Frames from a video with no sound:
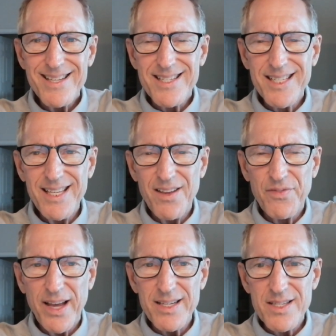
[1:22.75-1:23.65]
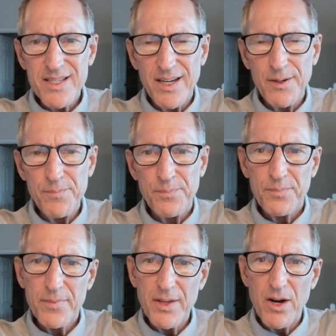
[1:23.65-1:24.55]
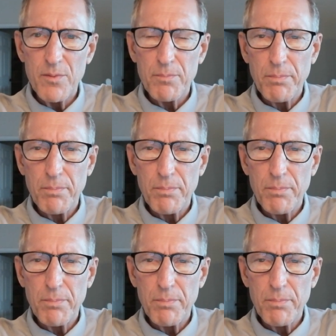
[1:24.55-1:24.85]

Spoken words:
see if that's, you know,